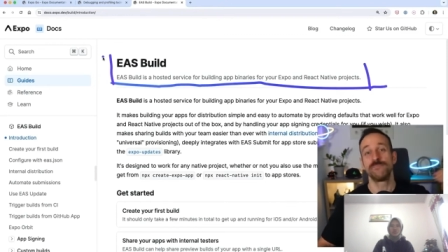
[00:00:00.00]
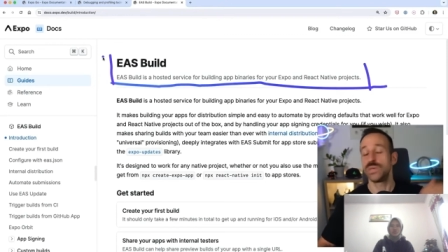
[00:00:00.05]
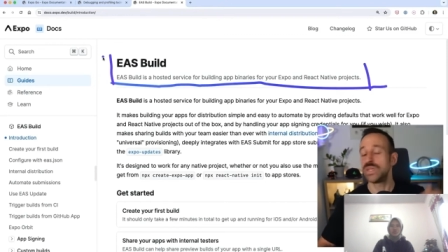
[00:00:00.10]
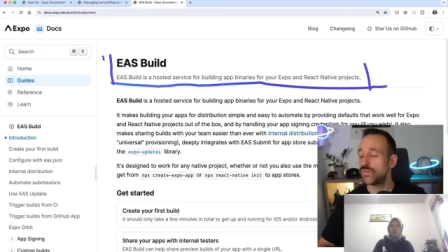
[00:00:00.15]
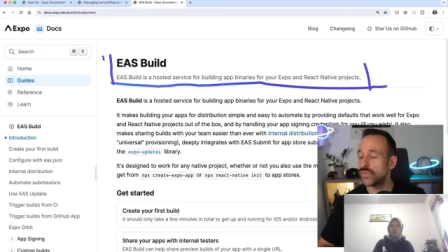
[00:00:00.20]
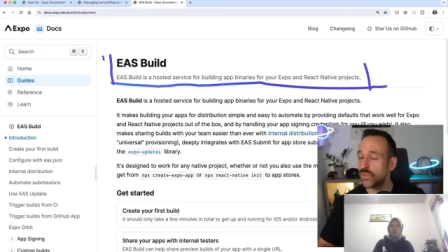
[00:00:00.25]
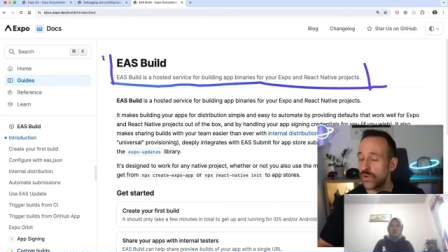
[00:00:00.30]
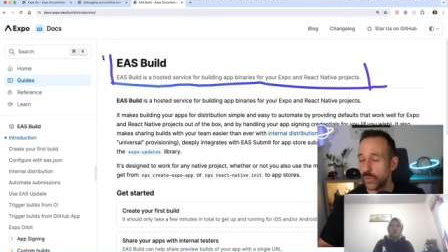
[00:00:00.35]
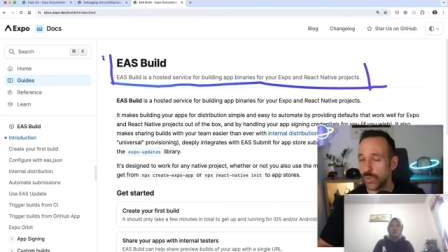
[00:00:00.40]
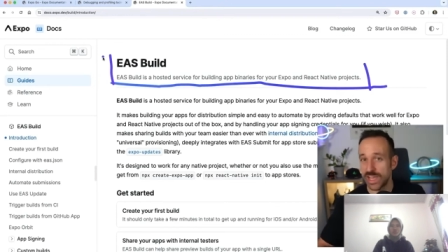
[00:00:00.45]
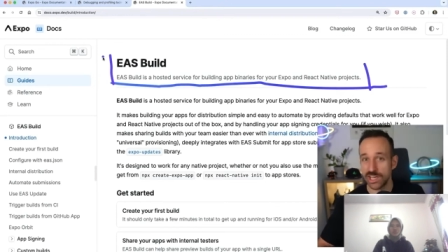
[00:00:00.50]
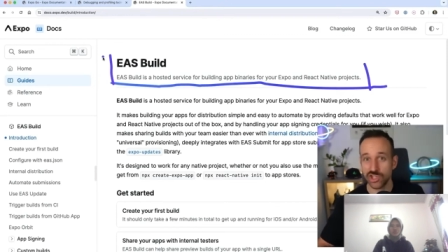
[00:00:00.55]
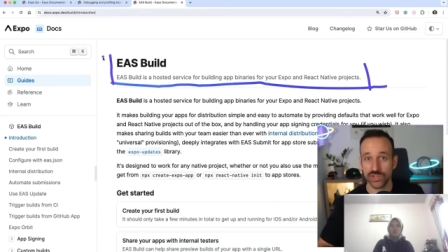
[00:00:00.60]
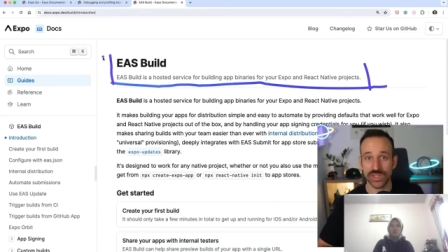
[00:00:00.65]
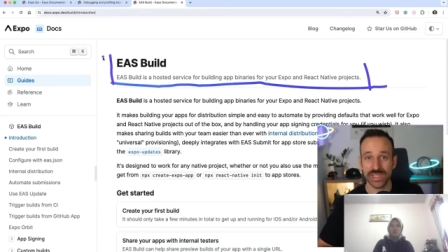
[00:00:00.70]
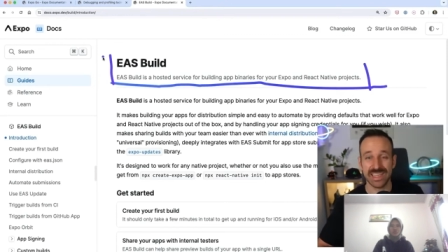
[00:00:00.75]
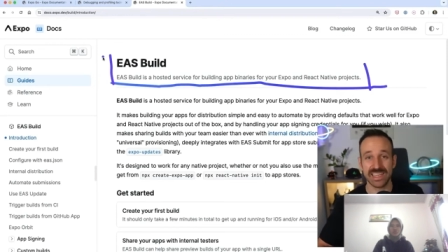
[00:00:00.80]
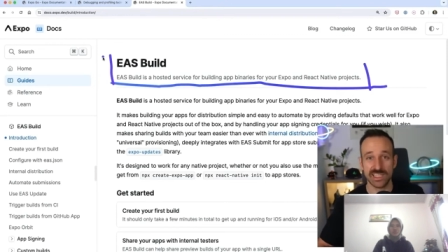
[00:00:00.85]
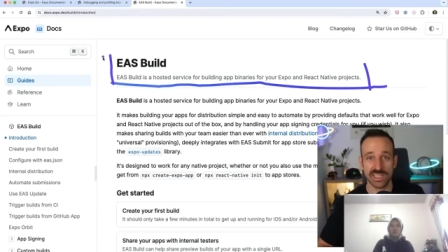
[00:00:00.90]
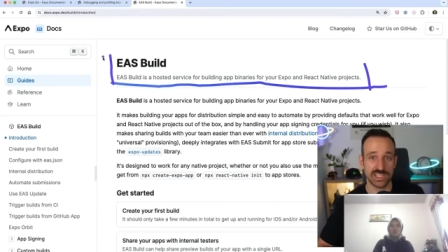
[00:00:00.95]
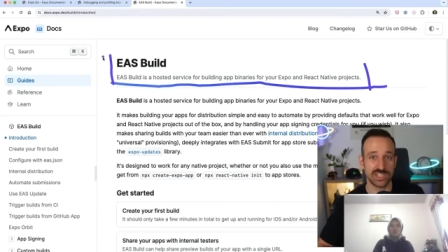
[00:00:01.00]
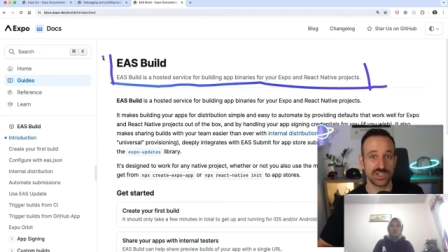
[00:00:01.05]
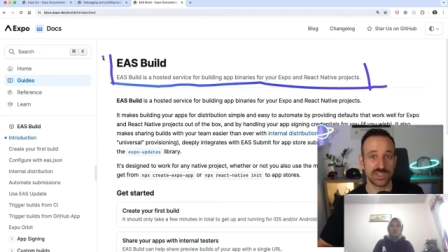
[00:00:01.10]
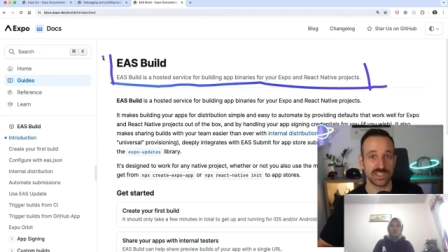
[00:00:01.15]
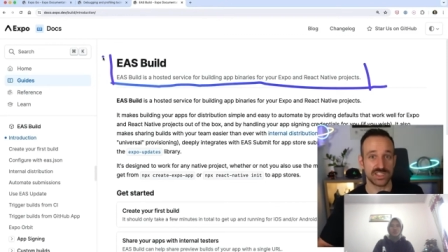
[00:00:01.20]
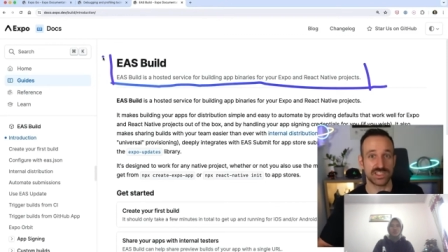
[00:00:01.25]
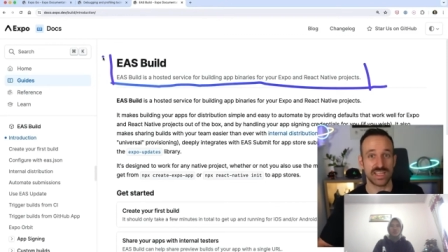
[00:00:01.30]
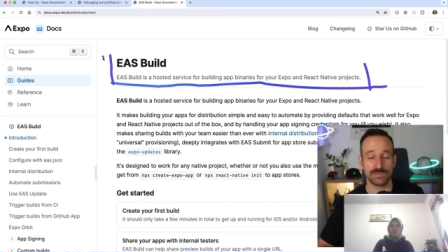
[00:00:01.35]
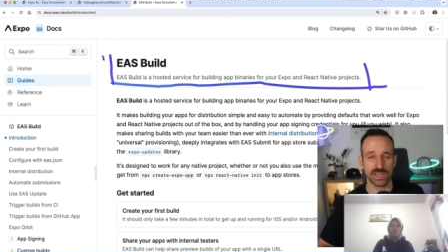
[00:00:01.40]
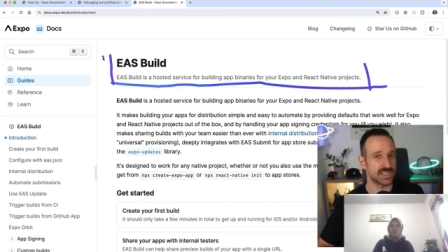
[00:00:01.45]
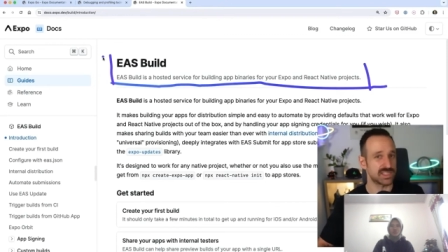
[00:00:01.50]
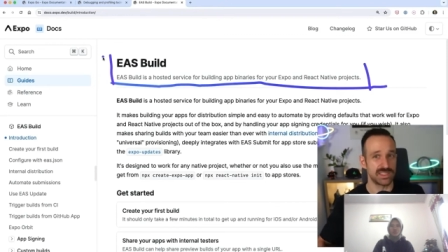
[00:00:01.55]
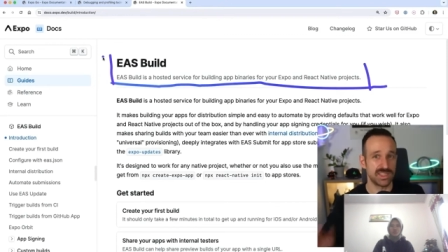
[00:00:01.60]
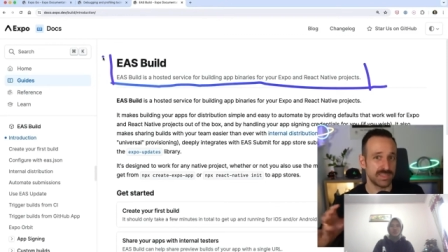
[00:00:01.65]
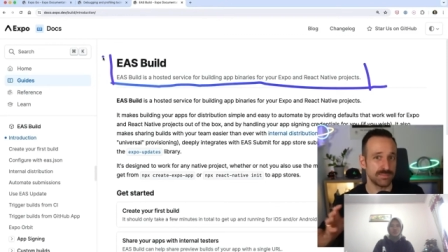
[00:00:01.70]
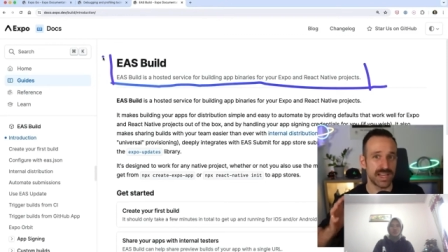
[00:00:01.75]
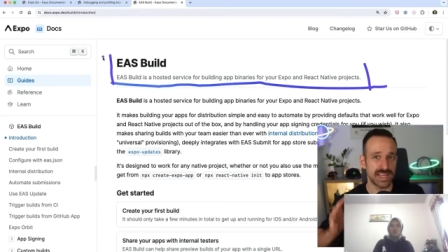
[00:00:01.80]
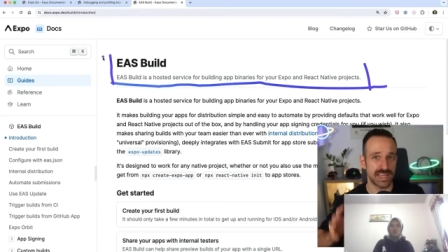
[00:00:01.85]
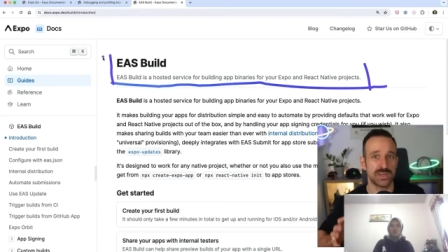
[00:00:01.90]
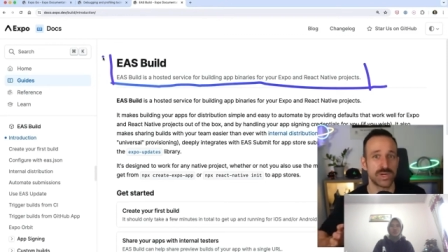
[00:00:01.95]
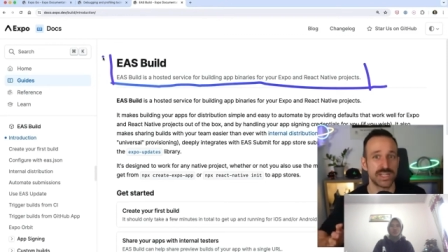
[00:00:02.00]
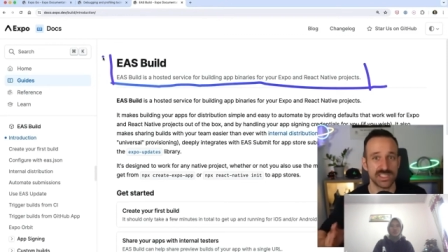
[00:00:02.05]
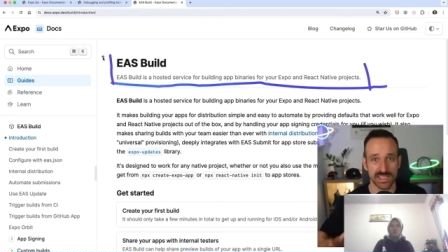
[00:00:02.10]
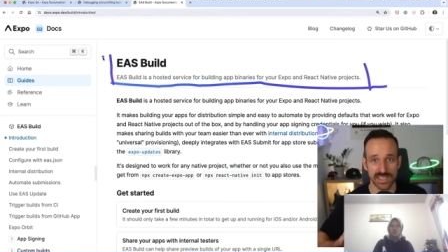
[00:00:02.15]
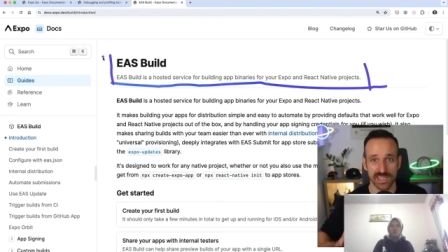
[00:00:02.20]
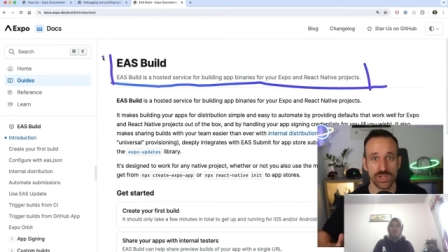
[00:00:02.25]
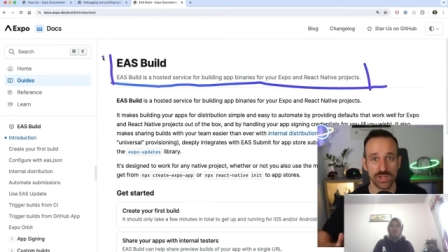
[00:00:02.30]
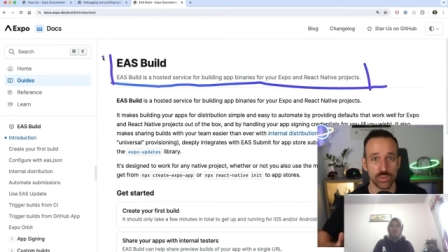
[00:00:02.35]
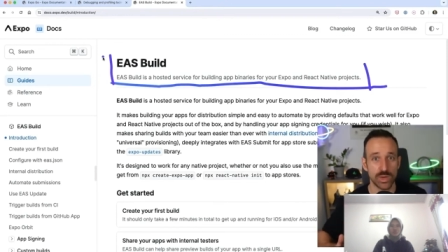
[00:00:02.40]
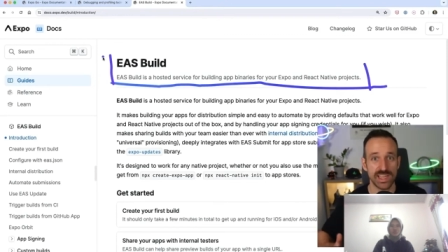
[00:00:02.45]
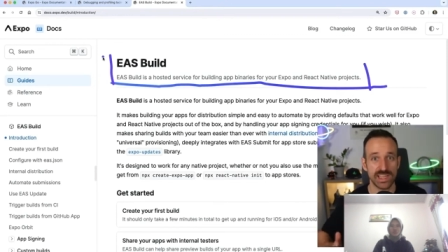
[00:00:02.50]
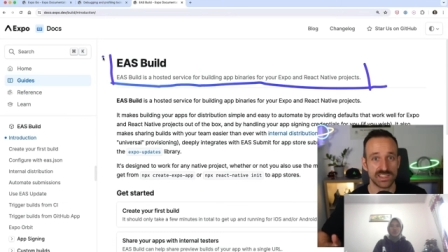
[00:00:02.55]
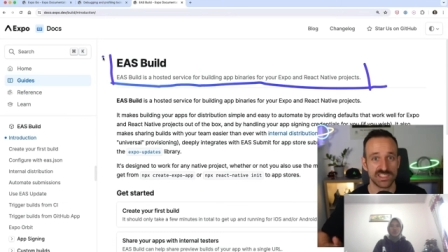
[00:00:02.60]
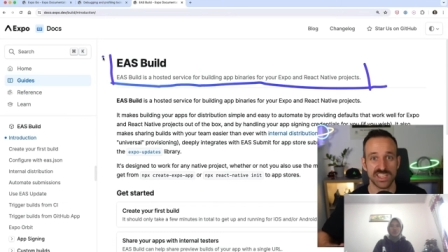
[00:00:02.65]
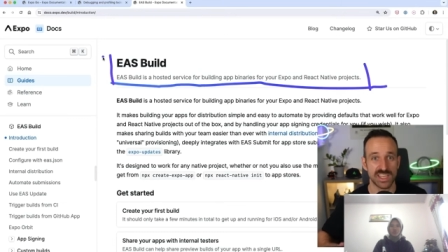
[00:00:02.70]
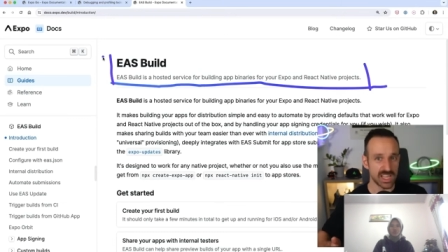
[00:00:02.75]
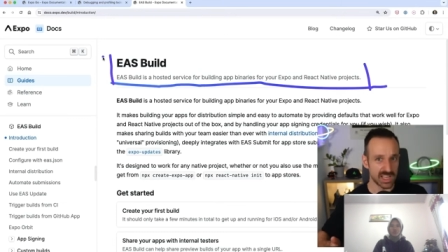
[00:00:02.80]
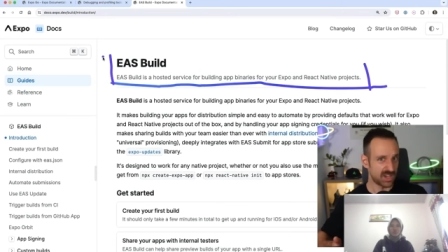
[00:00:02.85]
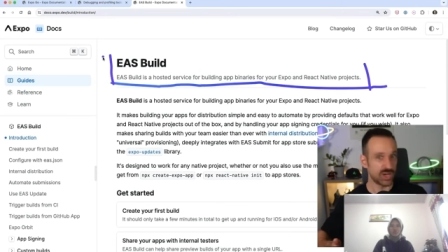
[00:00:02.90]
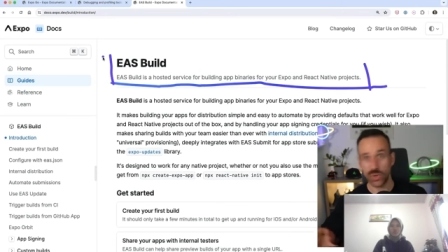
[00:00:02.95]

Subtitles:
before we actually get into this thing, because this might otherwise scare you away and say,